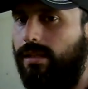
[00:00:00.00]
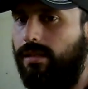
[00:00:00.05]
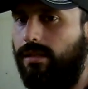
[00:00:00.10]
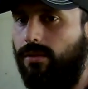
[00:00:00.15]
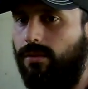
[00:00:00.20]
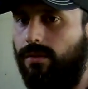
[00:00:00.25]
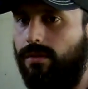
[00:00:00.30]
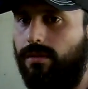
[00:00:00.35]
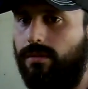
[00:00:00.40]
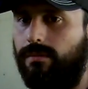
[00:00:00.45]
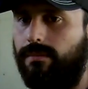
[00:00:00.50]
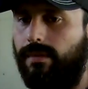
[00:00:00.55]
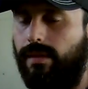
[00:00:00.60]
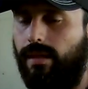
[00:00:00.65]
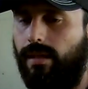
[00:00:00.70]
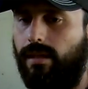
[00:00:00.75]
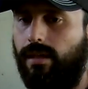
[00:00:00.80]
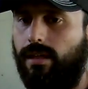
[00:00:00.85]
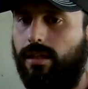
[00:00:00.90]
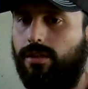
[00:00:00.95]
the oil
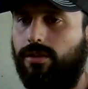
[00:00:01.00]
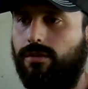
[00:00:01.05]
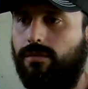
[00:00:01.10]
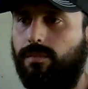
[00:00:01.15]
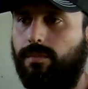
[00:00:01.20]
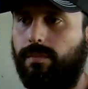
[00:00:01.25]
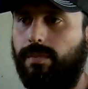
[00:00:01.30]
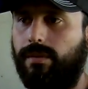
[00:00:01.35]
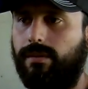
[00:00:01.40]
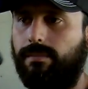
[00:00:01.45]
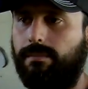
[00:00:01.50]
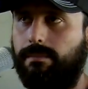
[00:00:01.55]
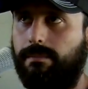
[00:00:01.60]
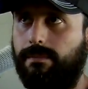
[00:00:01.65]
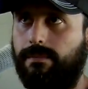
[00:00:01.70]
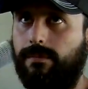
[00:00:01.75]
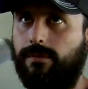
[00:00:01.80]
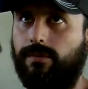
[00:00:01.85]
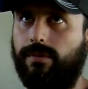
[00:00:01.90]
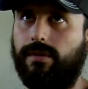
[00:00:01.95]
and
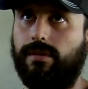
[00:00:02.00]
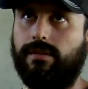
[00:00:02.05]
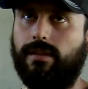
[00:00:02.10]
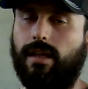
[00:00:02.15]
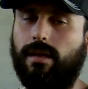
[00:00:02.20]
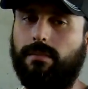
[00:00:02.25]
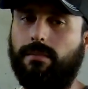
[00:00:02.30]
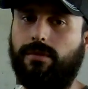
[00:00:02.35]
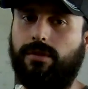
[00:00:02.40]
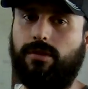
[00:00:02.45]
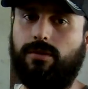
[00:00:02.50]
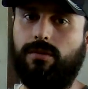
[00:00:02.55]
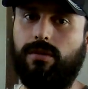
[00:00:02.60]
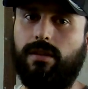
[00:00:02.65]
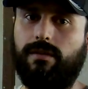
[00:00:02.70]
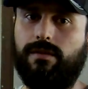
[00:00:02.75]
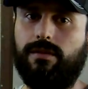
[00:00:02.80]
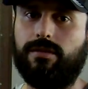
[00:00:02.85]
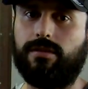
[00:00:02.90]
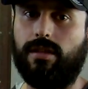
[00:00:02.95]
between the time you
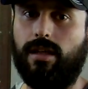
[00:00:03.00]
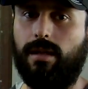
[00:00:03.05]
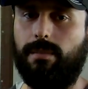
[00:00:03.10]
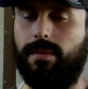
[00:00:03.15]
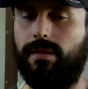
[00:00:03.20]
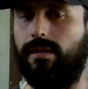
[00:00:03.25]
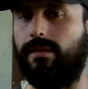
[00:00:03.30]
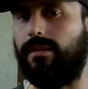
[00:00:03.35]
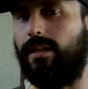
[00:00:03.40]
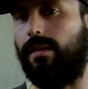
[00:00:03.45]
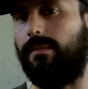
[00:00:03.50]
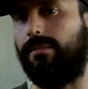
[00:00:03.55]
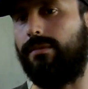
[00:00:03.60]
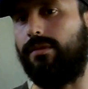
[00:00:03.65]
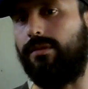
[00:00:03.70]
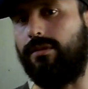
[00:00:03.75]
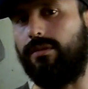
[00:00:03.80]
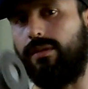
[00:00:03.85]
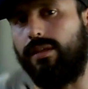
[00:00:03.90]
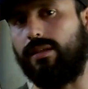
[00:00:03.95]
leave the shop and the time
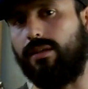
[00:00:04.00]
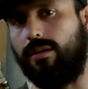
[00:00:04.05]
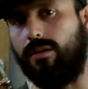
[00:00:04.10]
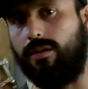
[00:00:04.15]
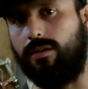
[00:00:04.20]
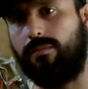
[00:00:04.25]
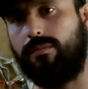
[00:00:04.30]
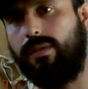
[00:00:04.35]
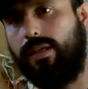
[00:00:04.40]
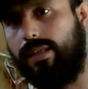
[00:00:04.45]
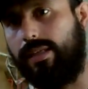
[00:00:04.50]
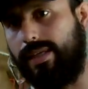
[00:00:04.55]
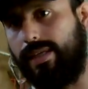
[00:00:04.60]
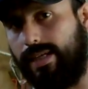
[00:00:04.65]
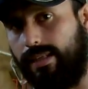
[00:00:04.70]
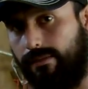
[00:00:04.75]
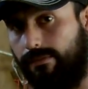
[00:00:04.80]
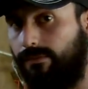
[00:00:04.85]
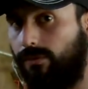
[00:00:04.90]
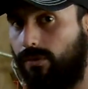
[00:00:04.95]
you get home, in
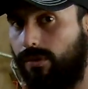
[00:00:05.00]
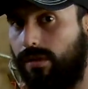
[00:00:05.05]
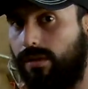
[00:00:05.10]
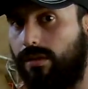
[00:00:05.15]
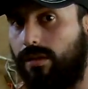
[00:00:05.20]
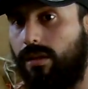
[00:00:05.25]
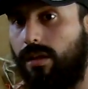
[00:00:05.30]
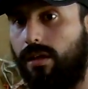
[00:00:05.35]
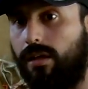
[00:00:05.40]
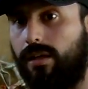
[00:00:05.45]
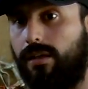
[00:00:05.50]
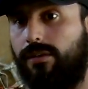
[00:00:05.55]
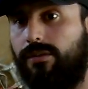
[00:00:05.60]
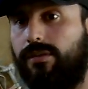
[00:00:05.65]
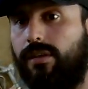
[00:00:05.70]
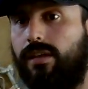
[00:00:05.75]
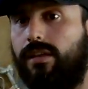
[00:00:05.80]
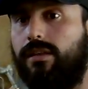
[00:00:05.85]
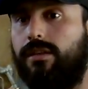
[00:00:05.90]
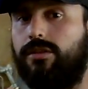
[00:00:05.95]
California, the law is
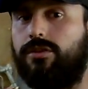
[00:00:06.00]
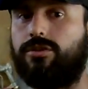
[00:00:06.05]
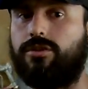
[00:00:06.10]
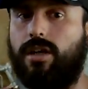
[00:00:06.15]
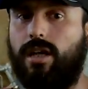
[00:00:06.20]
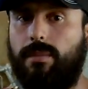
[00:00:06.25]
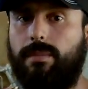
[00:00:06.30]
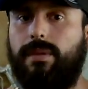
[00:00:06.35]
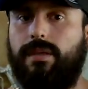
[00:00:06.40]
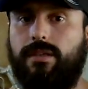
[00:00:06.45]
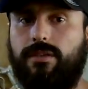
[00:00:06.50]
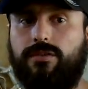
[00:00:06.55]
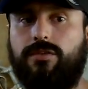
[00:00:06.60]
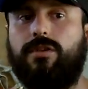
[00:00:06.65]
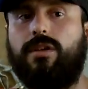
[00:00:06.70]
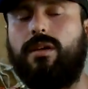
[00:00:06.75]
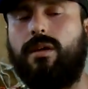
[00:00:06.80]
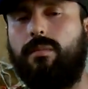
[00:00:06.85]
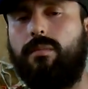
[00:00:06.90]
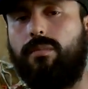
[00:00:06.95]
that the shop is
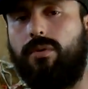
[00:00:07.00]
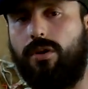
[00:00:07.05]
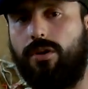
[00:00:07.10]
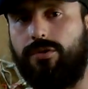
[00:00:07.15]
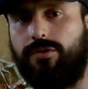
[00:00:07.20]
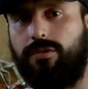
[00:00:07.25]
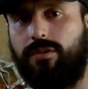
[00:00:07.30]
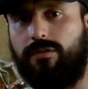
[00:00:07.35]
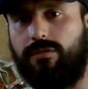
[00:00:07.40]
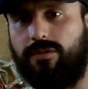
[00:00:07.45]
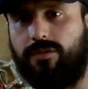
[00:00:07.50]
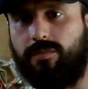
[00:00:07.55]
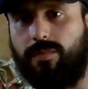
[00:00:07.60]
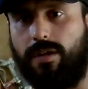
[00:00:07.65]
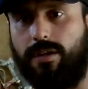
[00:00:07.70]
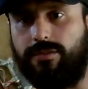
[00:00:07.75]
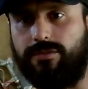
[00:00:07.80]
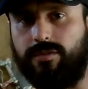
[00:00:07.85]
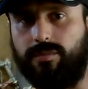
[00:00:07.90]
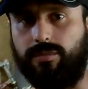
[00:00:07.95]
partially
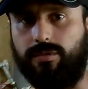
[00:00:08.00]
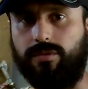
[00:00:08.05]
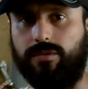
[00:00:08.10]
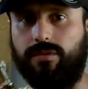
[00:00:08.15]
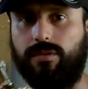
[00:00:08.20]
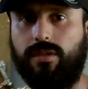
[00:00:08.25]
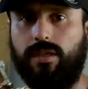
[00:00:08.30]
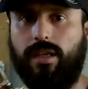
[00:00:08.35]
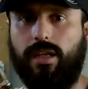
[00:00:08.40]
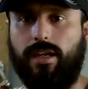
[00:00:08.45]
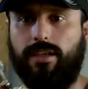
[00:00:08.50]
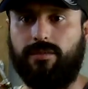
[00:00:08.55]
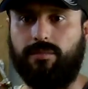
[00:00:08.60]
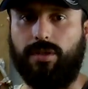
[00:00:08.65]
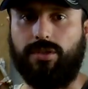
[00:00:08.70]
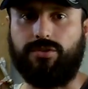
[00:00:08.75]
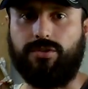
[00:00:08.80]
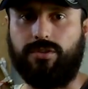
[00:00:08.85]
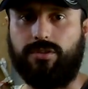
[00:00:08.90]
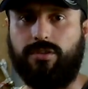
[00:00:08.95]
responsible as
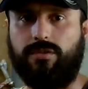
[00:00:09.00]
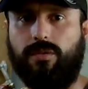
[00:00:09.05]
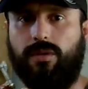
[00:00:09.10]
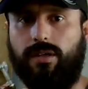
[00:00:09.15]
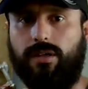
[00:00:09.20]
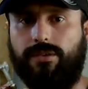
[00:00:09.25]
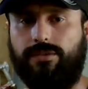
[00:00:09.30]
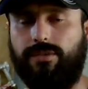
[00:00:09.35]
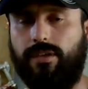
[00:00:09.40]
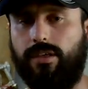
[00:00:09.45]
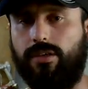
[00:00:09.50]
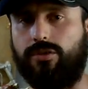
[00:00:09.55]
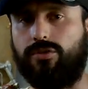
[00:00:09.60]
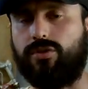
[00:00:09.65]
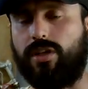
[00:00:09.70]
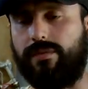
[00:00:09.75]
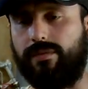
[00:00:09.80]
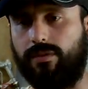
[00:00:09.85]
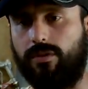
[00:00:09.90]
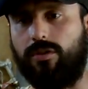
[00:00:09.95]
much as you are. Say you're
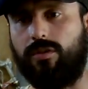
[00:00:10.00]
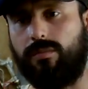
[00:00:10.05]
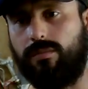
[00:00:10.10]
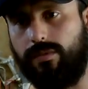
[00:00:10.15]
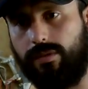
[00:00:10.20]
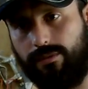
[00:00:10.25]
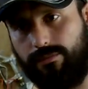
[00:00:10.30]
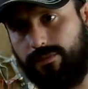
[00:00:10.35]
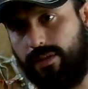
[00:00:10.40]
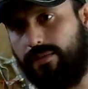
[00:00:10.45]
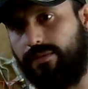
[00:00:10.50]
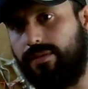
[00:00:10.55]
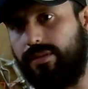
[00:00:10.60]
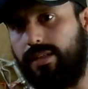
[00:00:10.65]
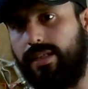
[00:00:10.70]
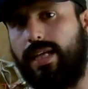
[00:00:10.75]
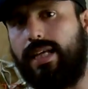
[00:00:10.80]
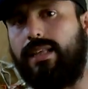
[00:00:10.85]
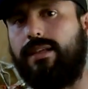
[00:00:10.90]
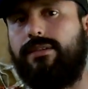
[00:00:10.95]
driving home with
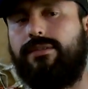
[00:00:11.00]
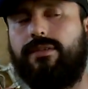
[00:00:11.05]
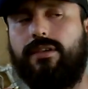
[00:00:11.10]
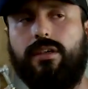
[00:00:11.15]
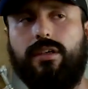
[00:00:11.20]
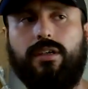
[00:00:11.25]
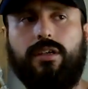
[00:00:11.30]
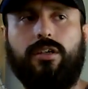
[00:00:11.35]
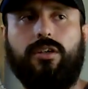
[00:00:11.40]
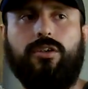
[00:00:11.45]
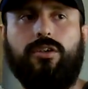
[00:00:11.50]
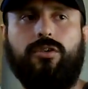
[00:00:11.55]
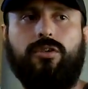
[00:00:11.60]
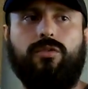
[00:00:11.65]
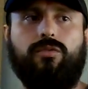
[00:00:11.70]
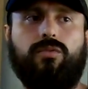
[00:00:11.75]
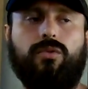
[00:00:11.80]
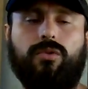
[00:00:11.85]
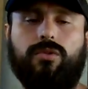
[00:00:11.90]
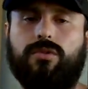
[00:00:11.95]
500 gallons, you
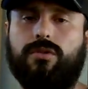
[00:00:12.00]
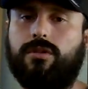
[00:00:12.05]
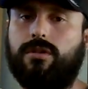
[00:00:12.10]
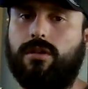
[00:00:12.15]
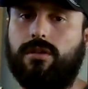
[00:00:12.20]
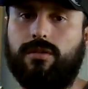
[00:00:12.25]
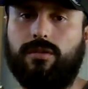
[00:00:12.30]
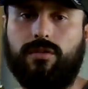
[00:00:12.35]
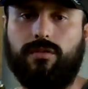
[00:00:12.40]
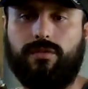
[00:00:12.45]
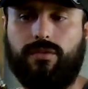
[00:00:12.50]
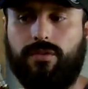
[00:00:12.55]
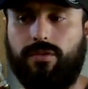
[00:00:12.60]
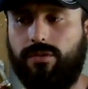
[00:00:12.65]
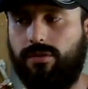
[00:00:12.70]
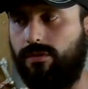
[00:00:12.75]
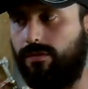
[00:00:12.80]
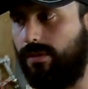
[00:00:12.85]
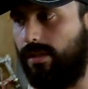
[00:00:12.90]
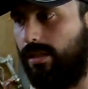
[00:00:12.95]
roll your car over,
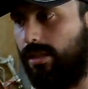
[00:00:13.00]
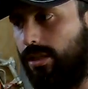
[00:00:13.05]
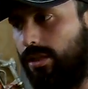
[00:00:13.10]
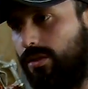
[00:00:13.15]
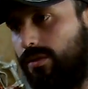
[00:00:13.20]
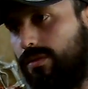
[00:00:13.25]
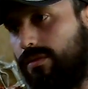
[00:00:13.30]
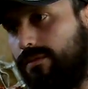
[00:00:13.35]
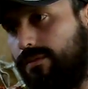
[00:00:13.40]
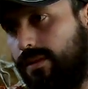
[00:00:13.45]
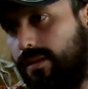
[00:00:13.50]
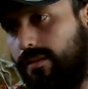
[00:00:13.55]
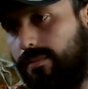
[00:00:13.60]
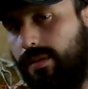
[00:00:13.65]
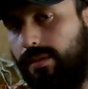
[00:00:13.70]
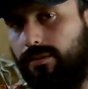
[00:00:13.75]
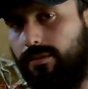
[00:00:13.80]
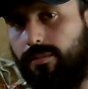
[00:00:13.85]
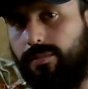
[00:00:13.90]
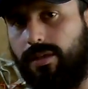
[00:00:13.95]
you've got a huge
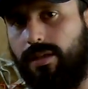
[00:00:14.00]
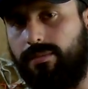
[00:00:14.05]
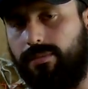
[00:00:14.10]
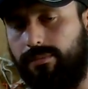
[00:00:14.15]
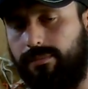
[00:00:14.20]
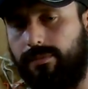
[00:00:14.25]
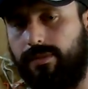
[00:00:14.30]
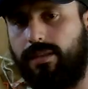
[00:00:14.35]
environmental problem.